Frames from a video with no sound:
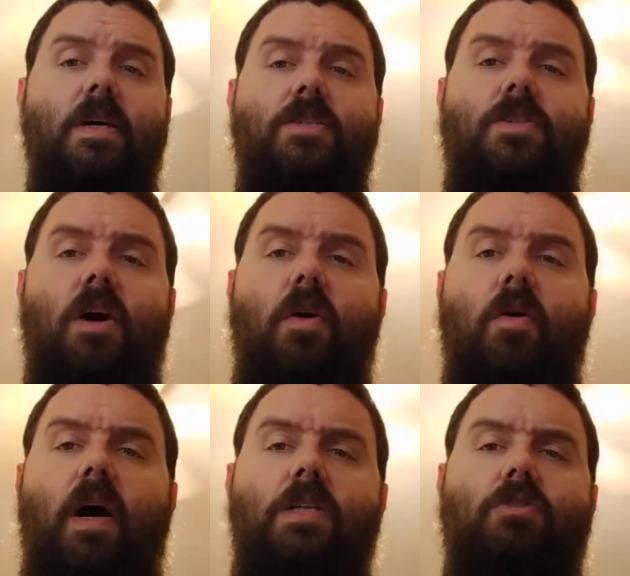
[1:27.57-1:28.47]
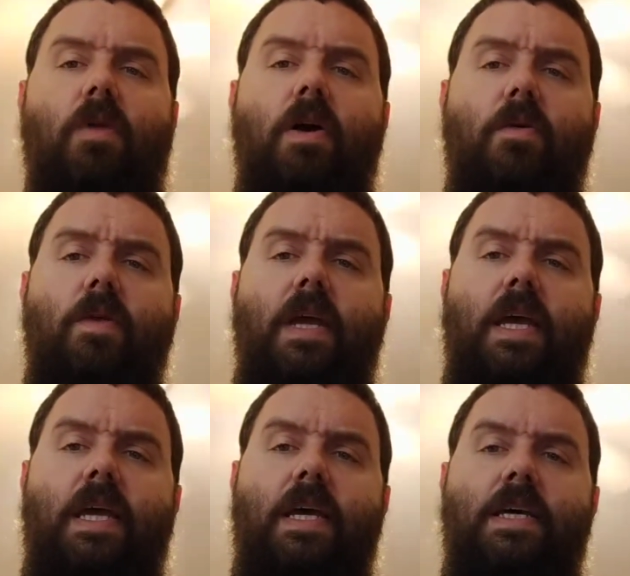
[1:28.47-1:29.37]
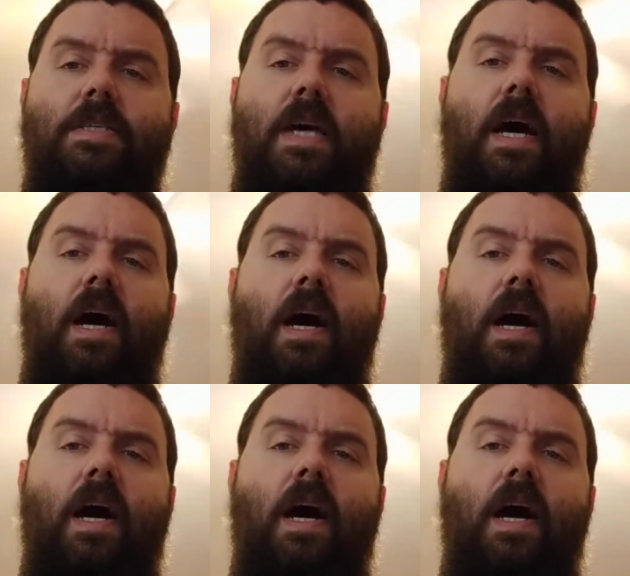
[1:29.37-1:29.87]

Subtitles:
So a drone is